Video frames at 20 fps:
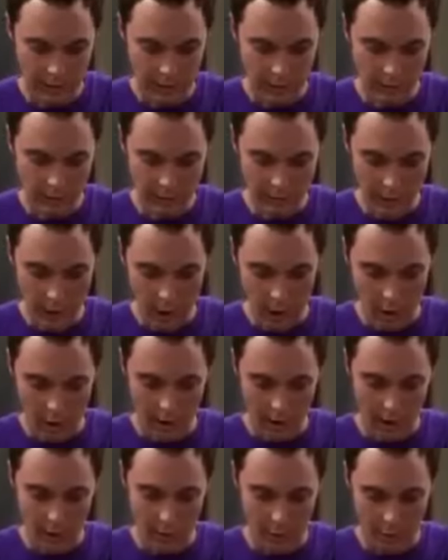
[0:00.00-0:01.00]
live
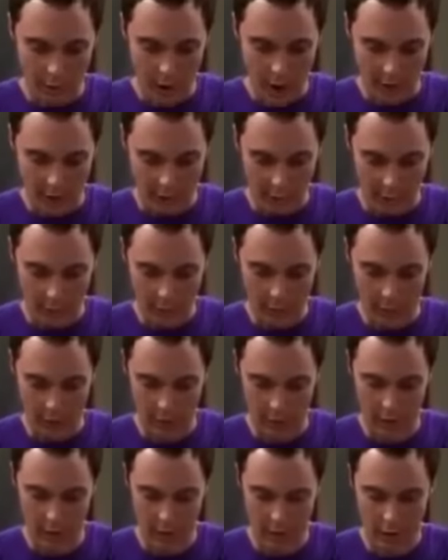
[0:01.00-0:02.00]
long and
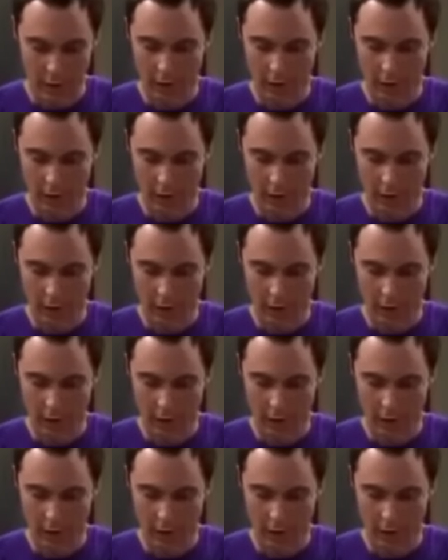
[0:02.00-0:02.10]
prosper.